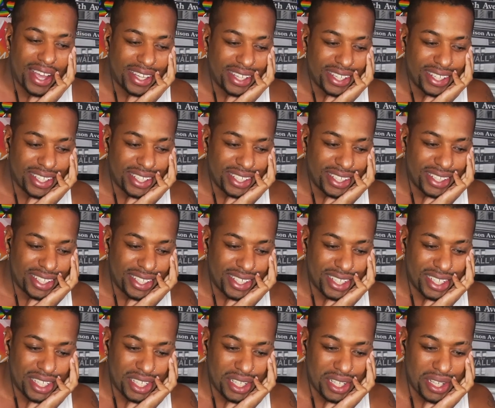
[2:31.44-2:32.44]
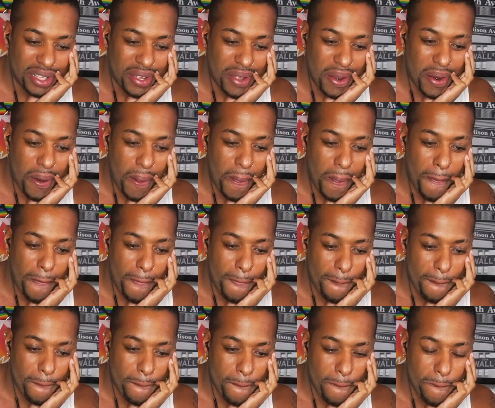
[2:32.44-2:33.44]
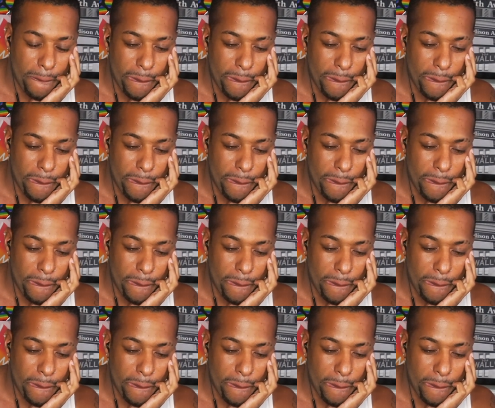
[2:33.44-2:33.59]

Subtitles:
This person isn't speaking.